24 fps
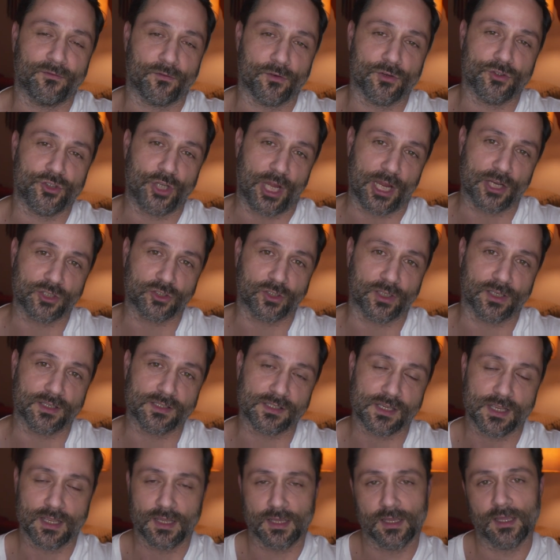for
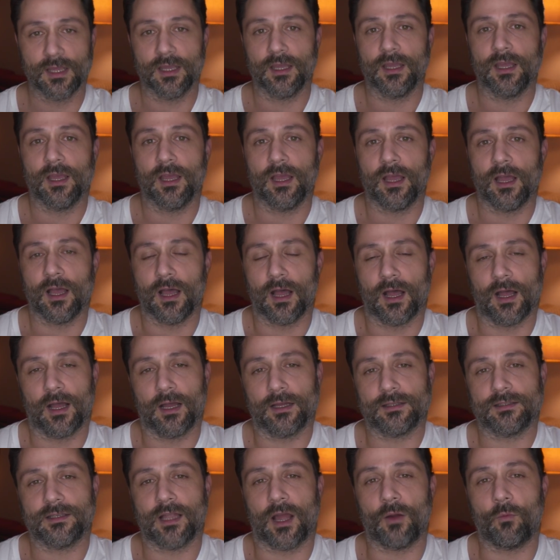Changelings.
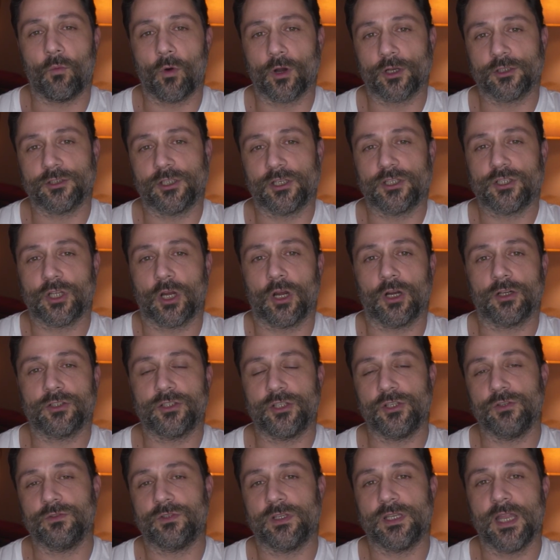Uh, I wanted to talk
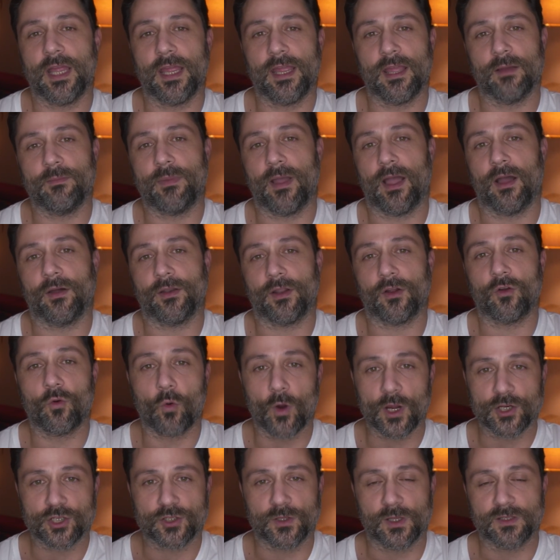to you today about a
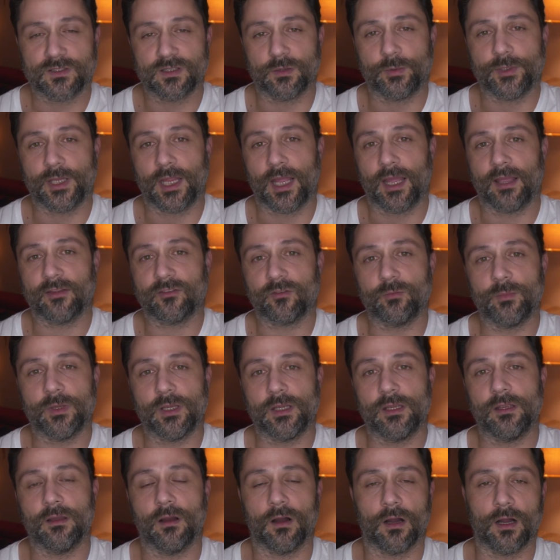question that somebody asked
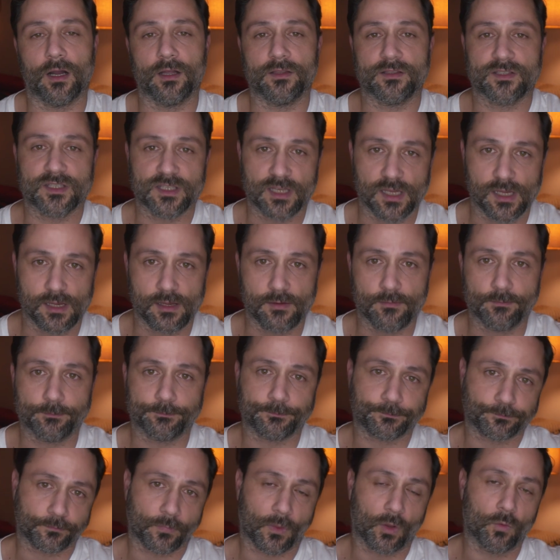me on
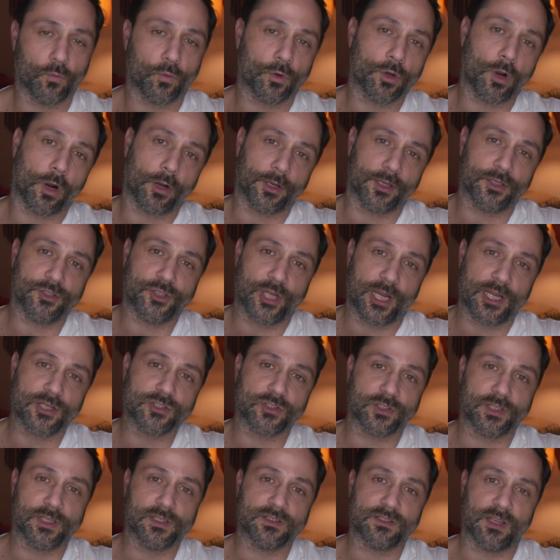Steem regarding
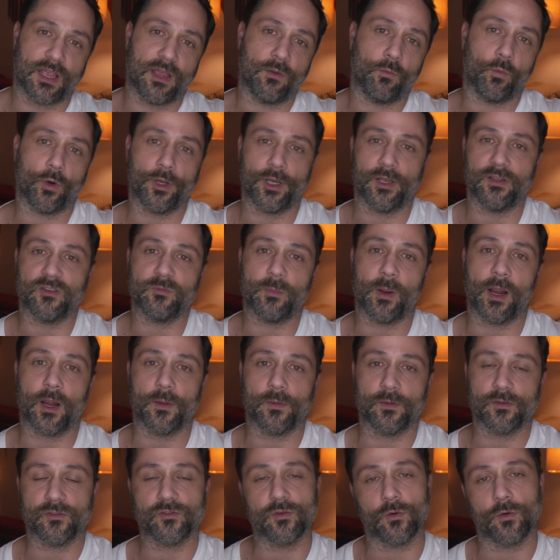changelings and what
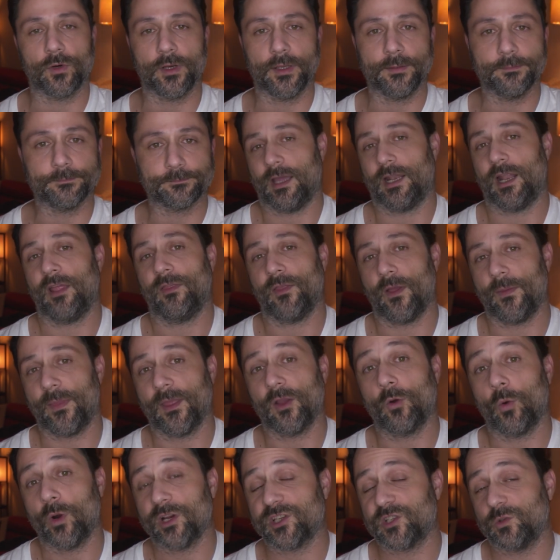inspired the story. And I thought
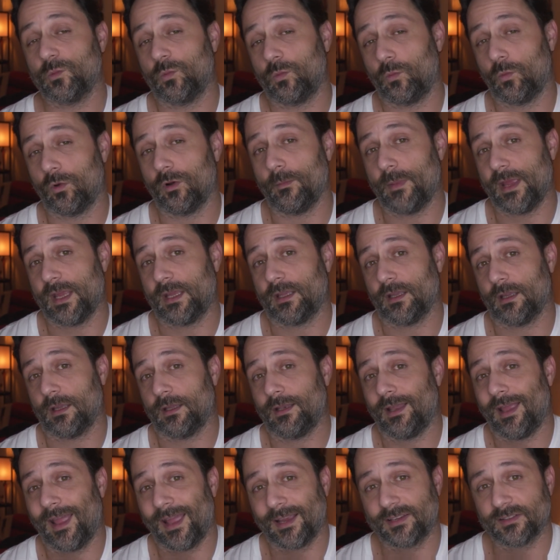that question would make
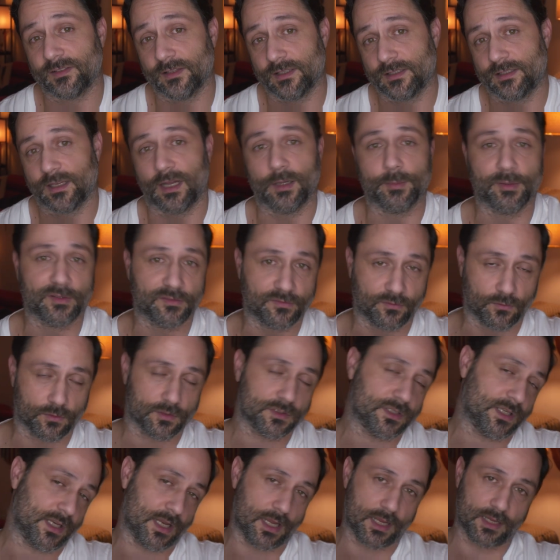an excellent topic
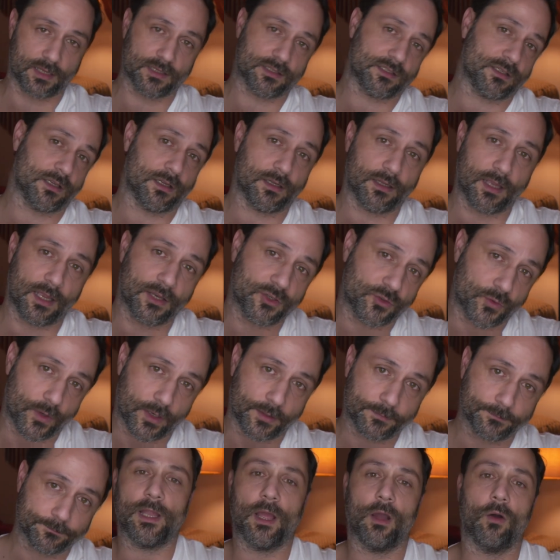for today's uh,
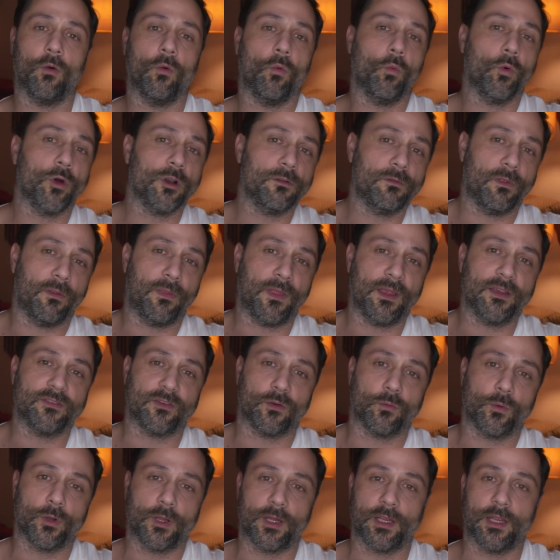entry. Now, one of the things
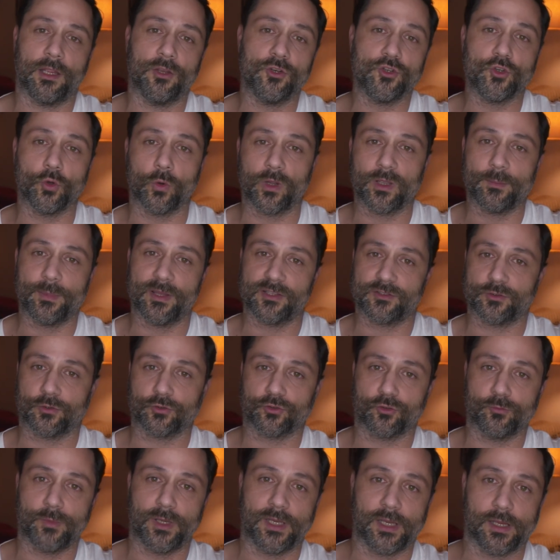I really enjoy about
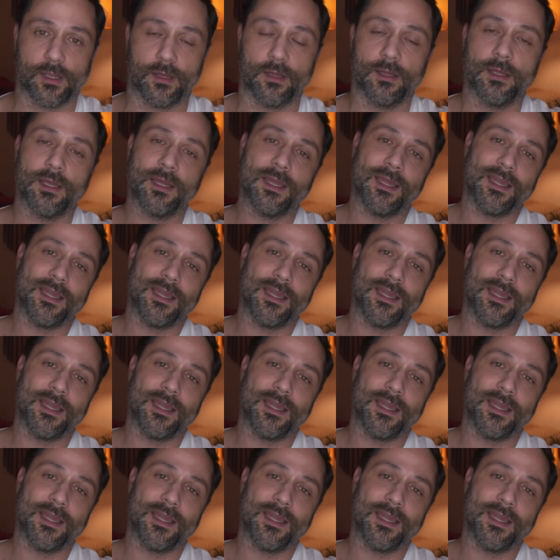social media